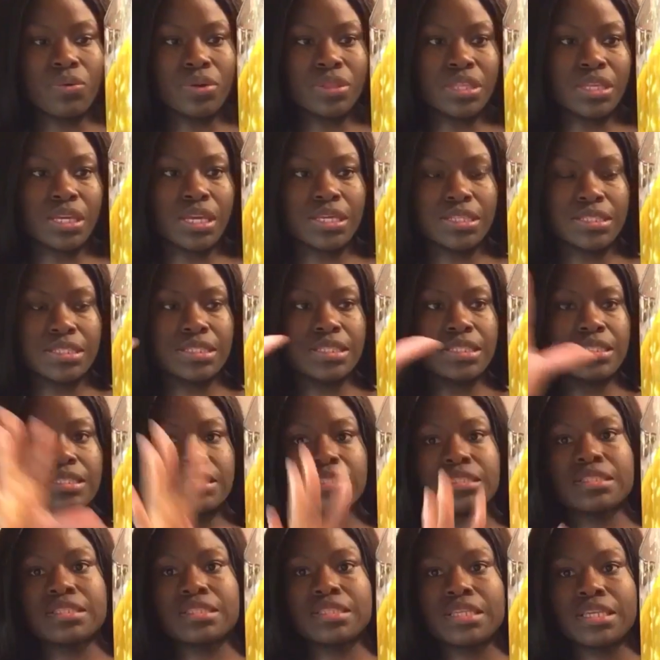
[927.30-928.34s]
what the
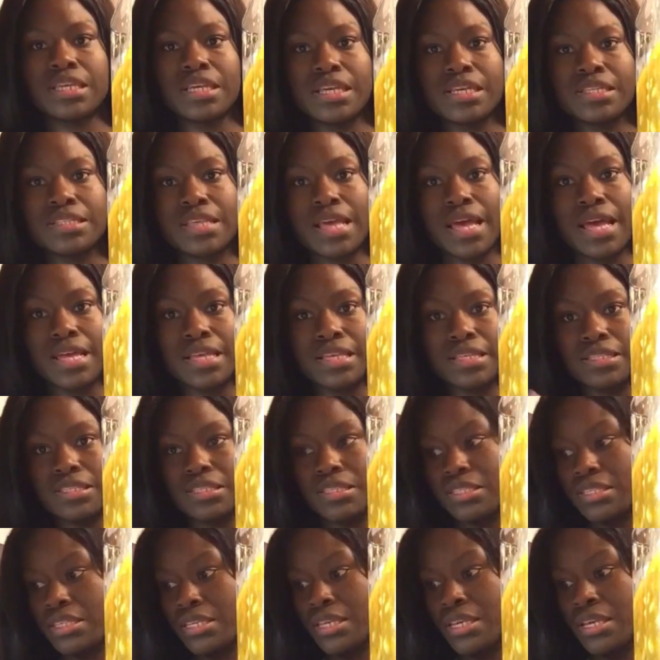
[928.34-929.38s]
consistency is
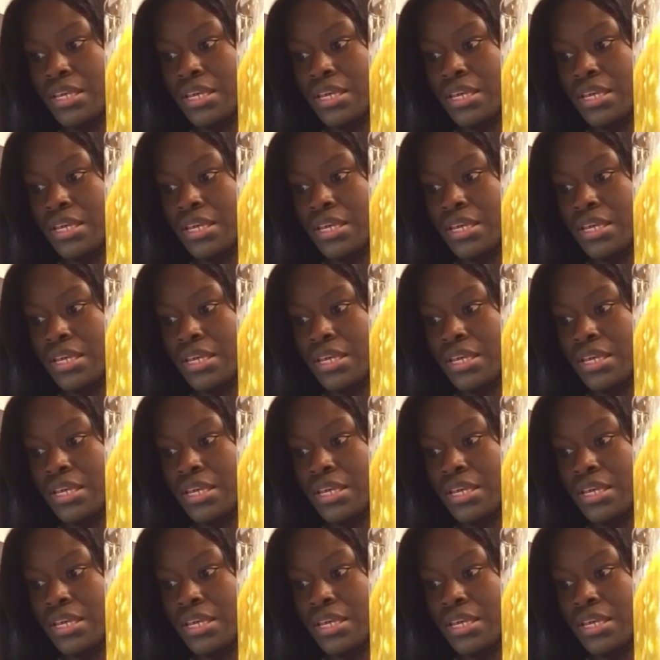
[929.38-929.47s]
as